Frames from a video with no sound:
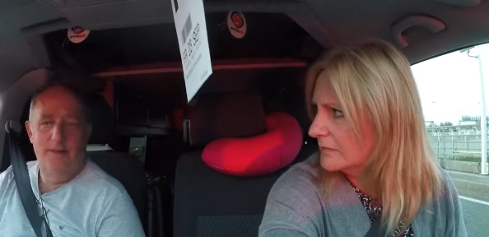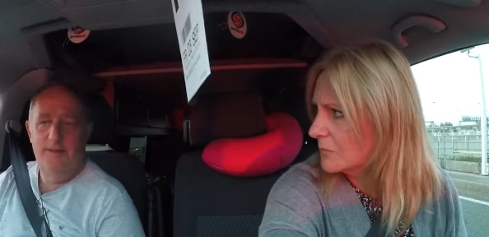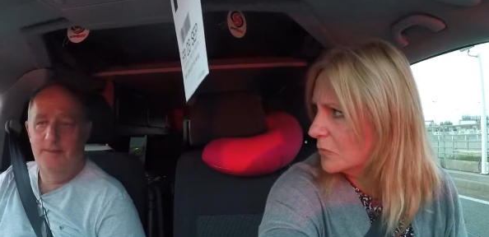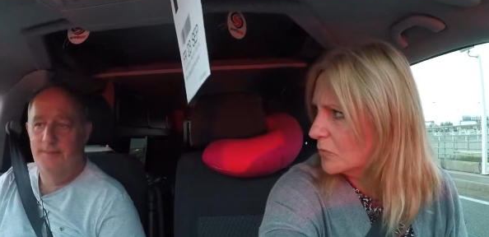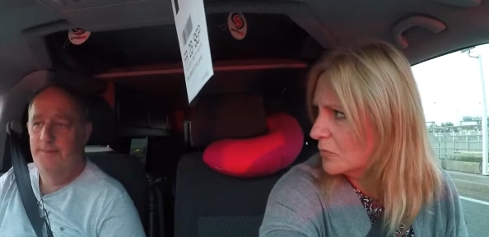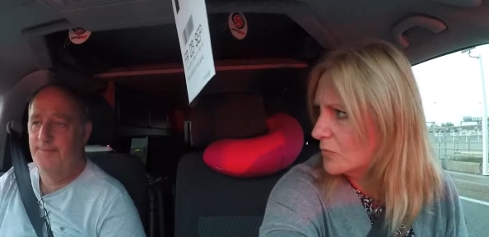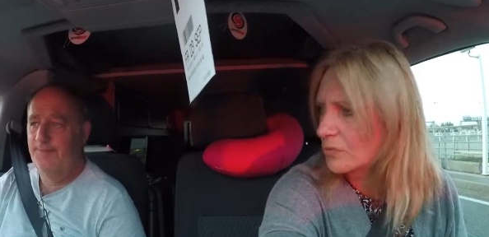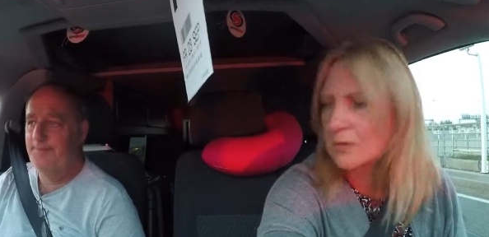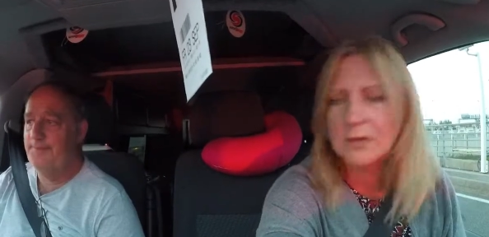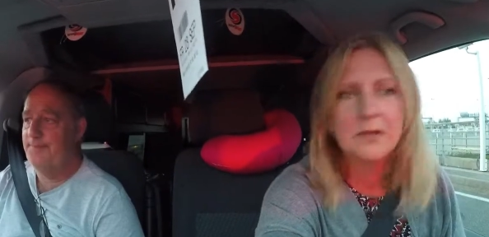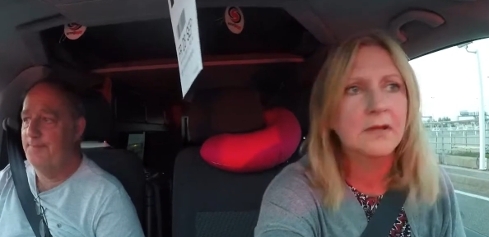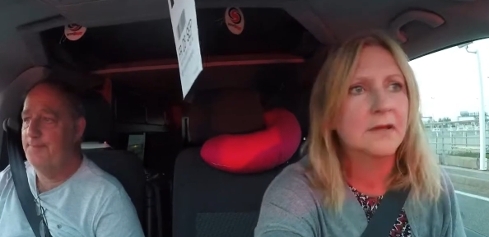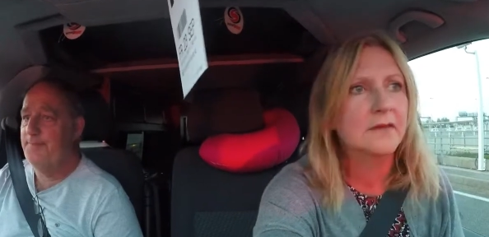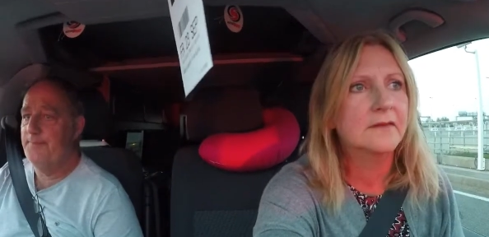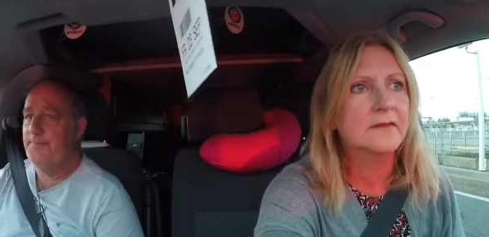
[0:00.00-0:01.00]
Speaker 1: more
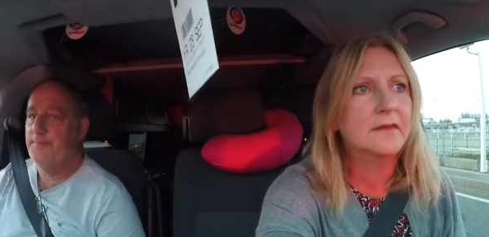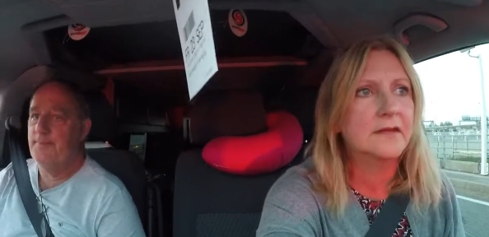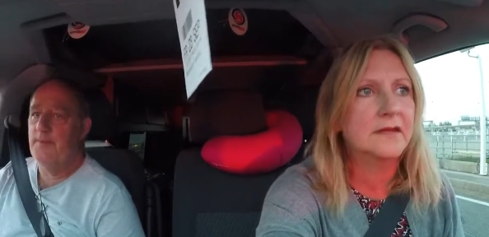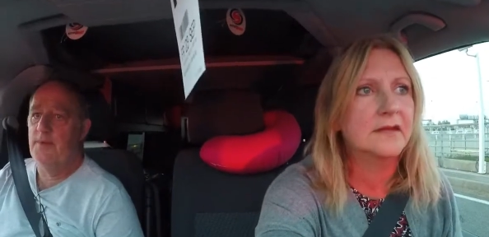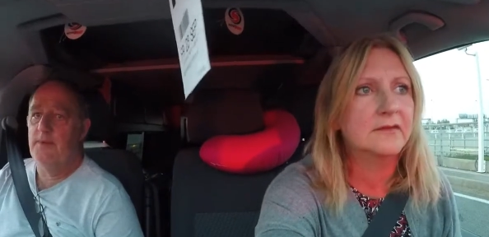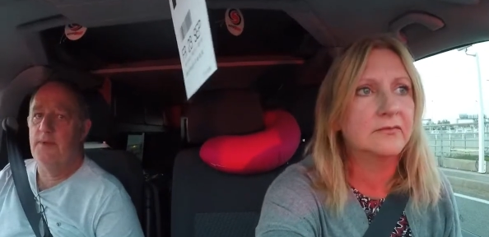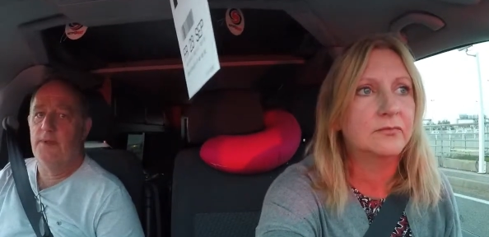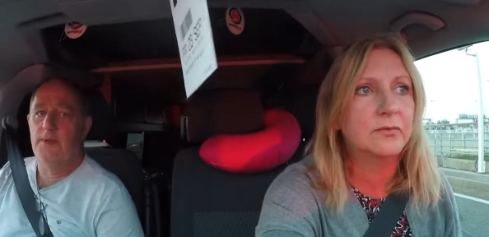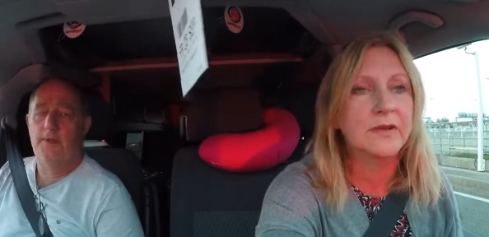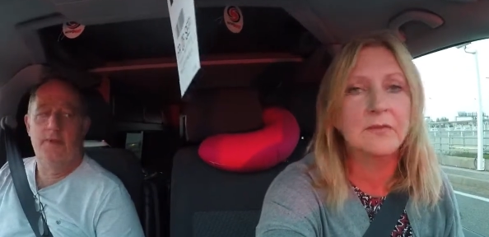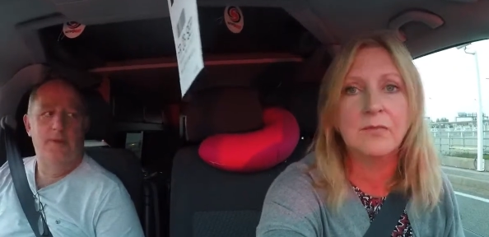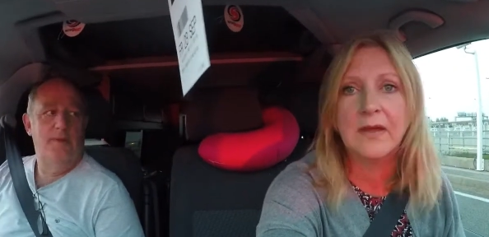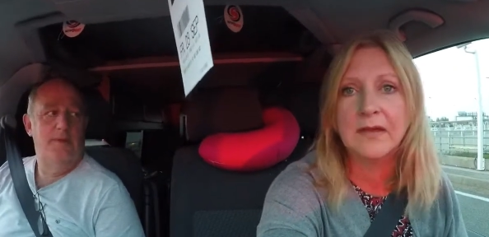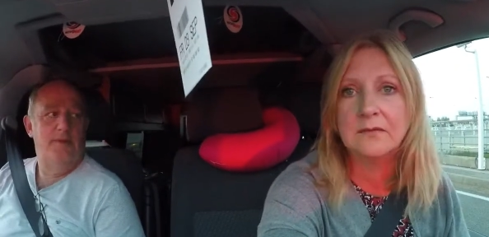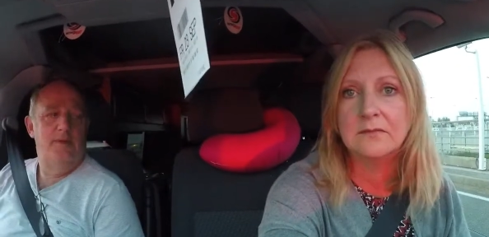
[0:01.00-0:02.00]
than if
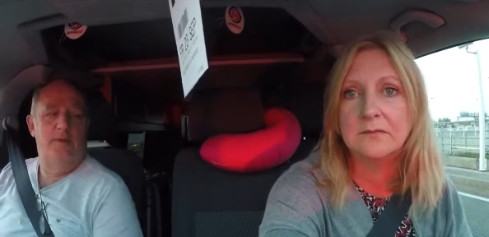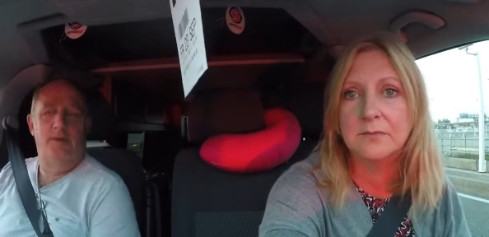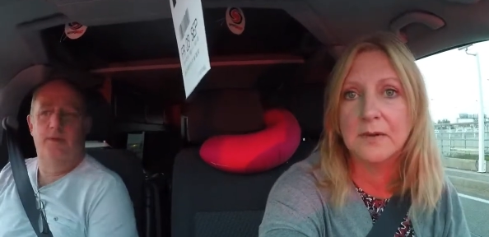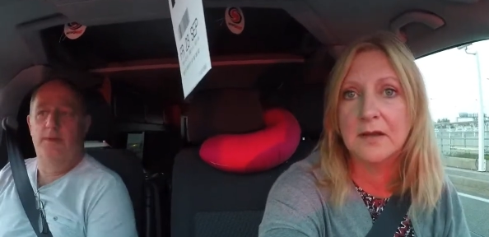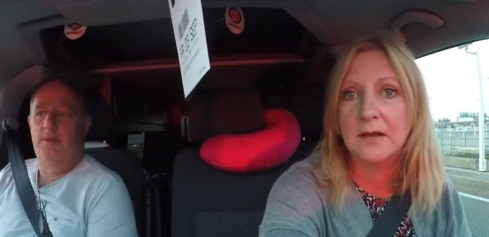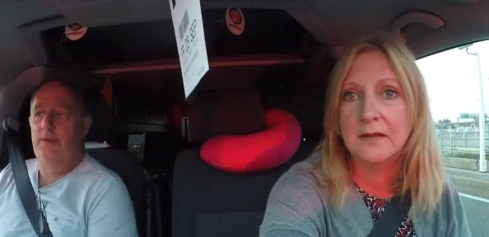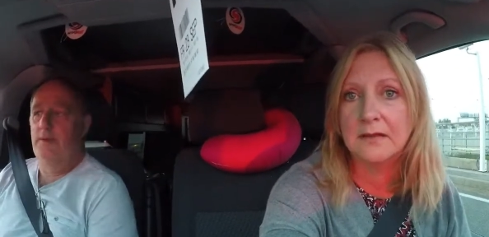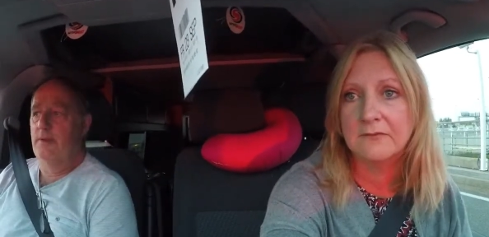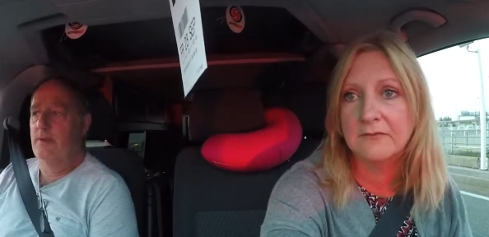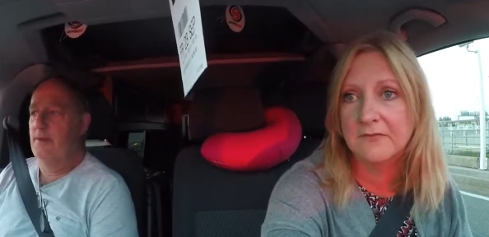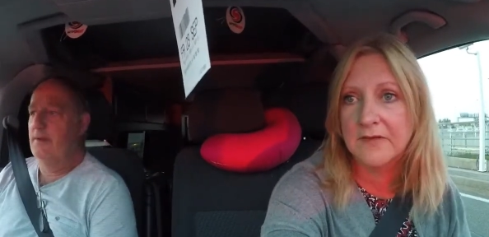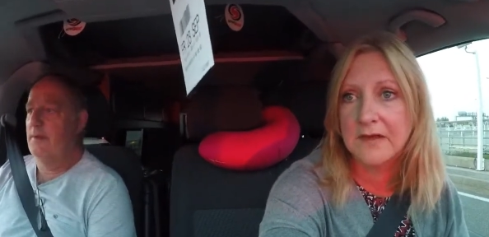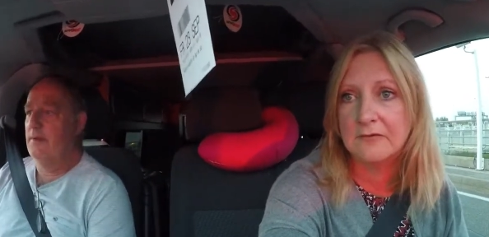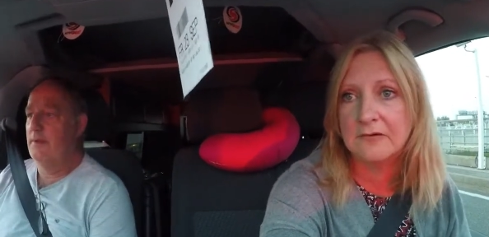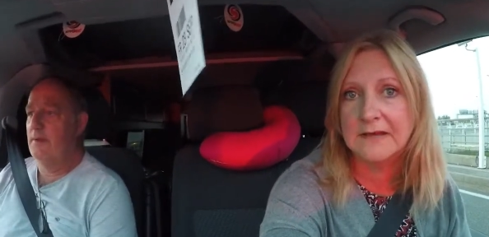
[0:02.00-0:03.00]
we went by
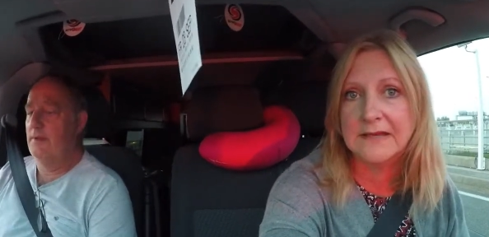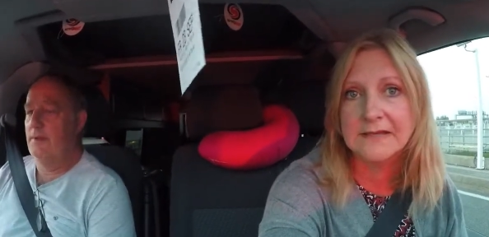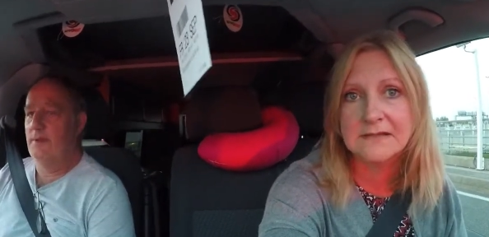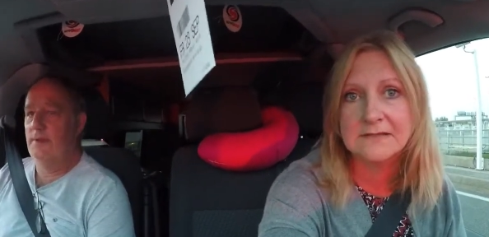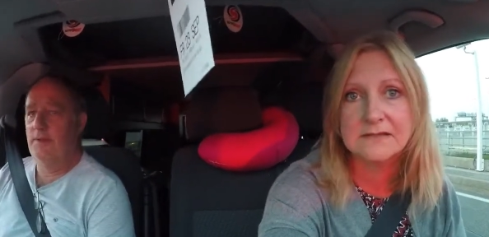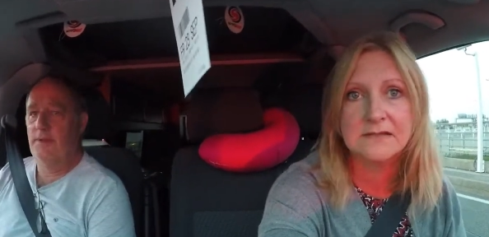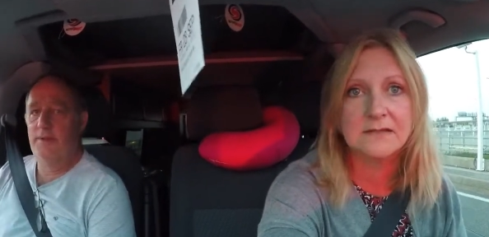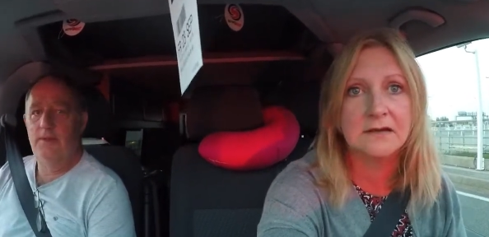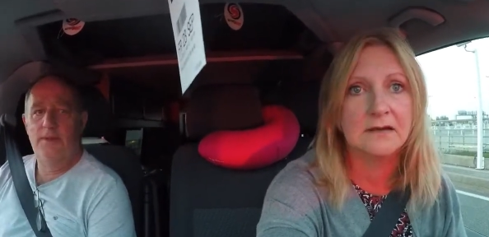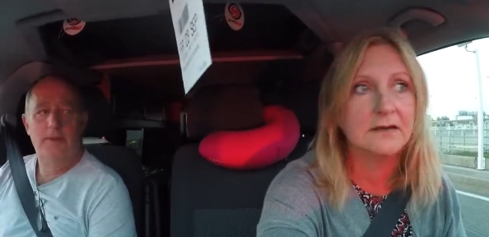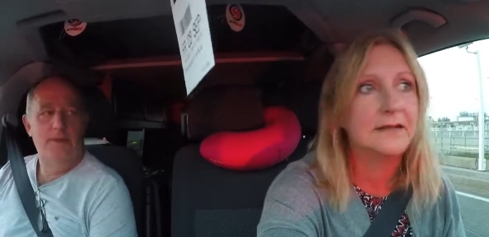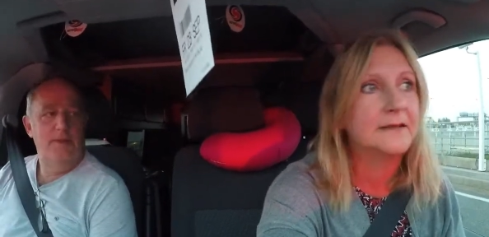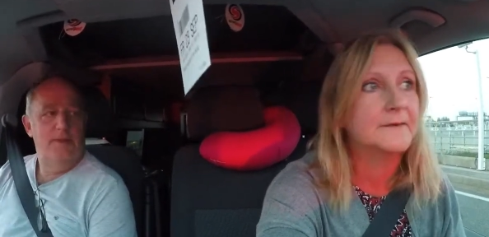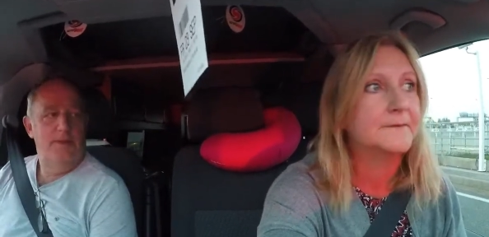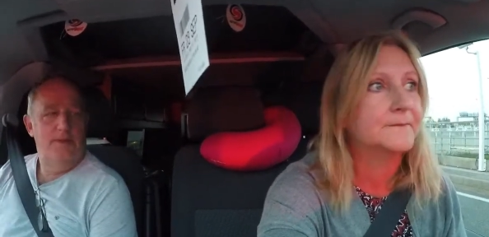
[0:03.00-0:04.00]
ferry
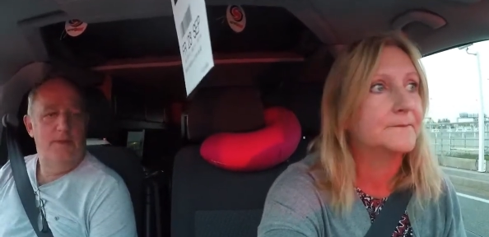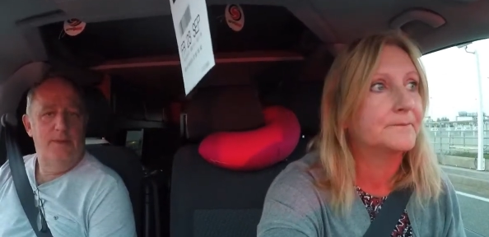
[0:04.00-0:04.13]
tonight.